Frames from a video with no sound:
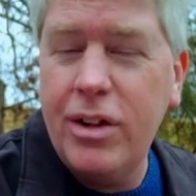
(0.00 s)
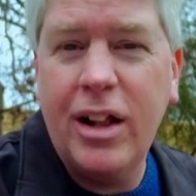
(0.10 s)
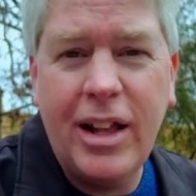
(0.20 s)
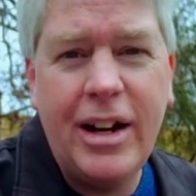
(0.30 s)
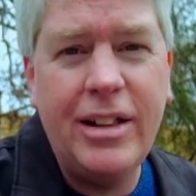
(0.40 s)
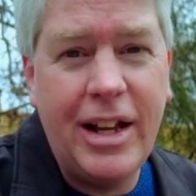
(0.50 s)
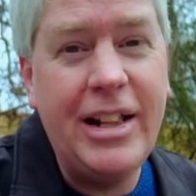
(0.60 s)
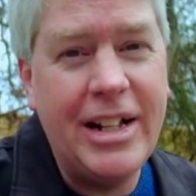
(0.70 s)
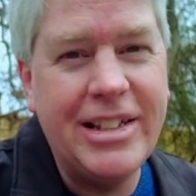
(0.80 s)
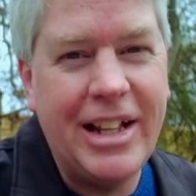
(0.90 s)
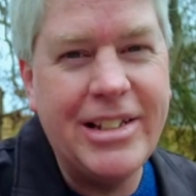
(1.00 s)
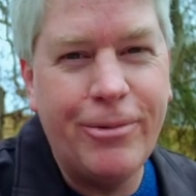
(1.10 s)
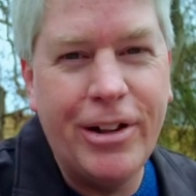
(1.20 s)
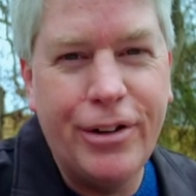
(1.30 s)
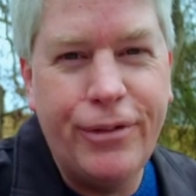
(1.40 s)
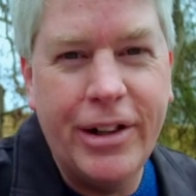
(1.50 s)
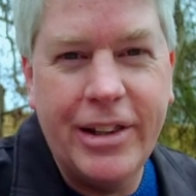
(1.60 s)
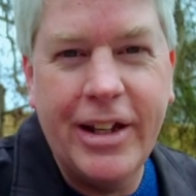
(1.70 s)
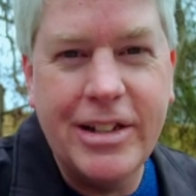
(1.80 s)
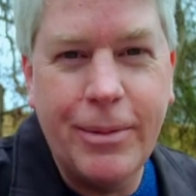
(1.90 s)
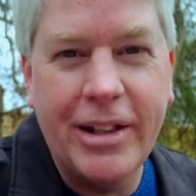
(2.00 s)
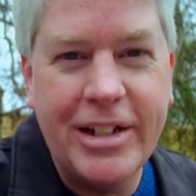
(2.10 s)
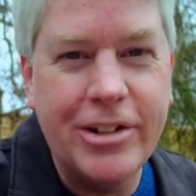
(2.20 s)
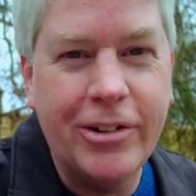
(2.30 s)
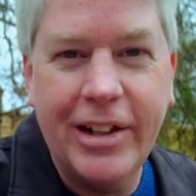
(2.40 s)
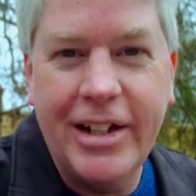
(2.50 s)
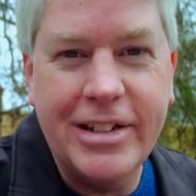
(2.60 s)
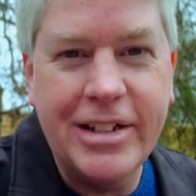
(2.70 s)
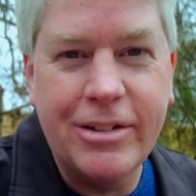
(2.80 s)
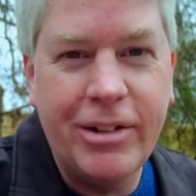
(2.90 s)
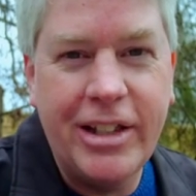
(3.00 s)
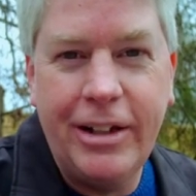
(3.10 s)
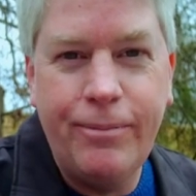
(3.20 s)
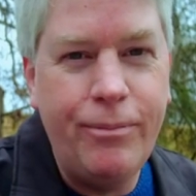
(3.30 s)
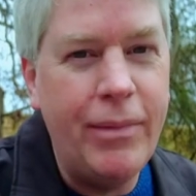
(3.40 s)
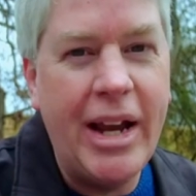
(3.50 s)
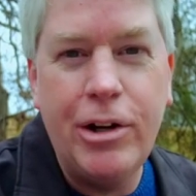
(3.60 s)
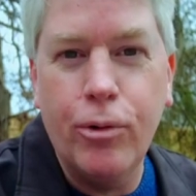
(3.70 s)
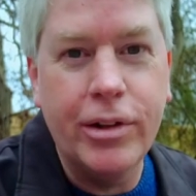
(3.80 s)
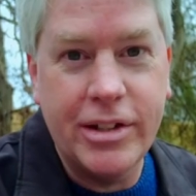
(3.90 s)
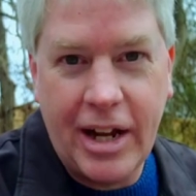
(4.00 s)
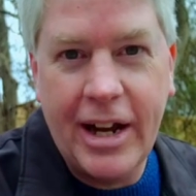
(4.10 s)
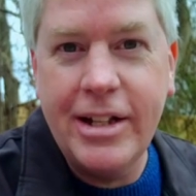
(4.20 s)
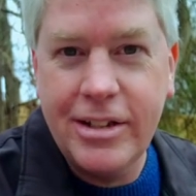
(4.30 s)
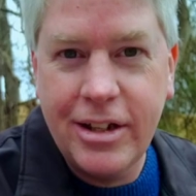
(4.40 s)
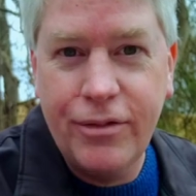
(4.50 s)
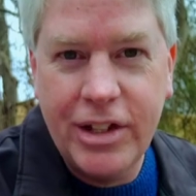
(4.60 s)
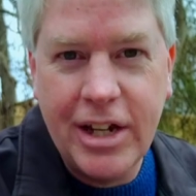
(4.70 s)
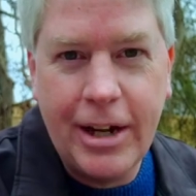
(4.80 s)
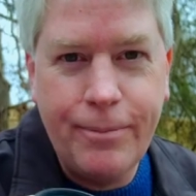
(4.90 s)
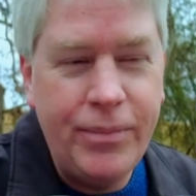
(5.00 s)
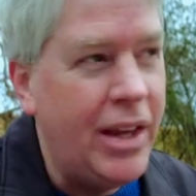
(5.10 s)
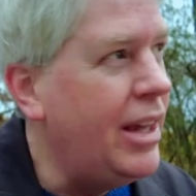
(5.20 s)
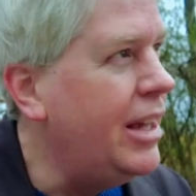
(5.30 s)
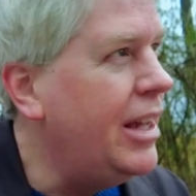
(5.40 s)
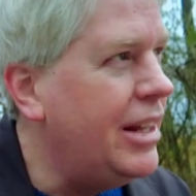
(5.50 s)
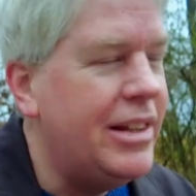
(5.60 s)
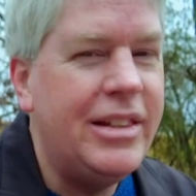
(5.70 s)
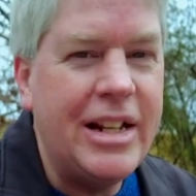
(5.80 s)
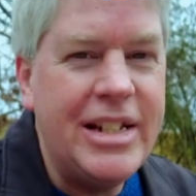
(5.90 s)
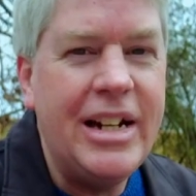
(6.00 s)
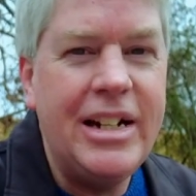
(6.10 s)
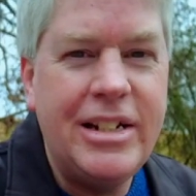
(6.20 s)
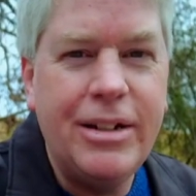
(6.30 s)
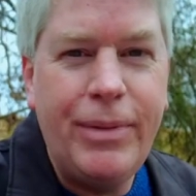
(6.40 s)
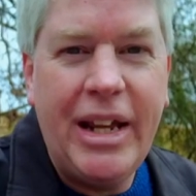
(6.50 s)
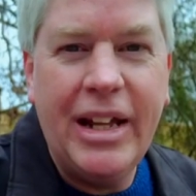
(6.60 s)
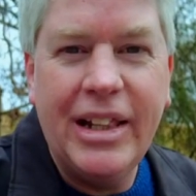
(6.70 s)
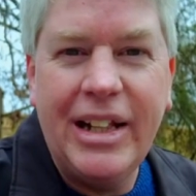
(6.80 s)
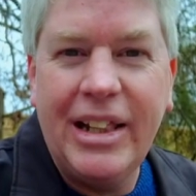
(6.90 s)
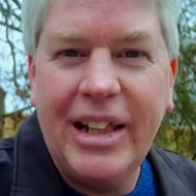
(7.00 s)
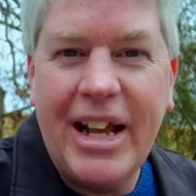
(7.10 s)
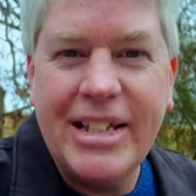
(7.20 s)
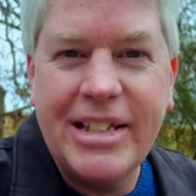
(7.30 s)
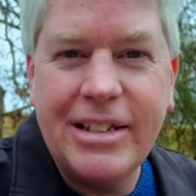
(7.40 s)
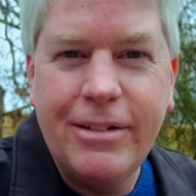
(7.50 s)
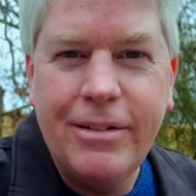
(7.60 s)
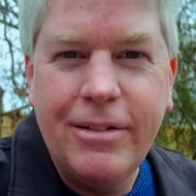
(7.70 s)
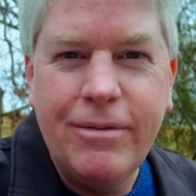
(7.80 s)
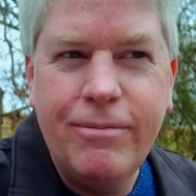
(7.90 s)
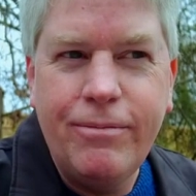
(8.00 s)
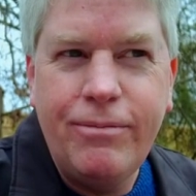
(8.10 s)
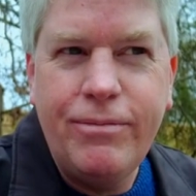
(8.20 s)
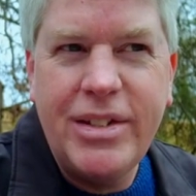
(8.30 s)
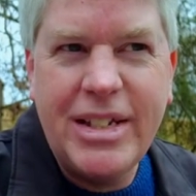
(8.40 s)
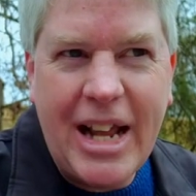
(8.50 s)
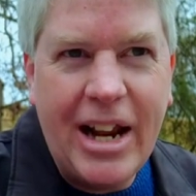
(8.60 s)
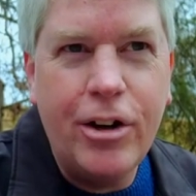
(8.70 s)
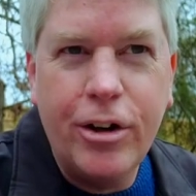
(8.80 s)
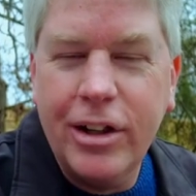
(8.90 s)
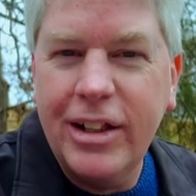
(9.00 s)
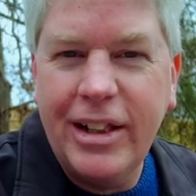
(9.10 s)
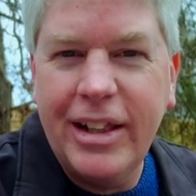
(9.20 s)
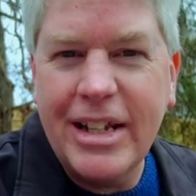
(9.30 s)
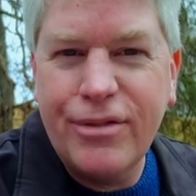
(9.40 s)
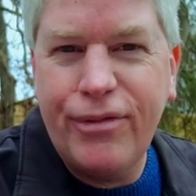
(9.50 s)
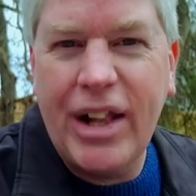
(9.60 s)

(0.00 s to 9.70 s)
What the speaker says: That's one of the fun things about these old lenses. With the manual designs of the time, they tended to be a little less standard, a little less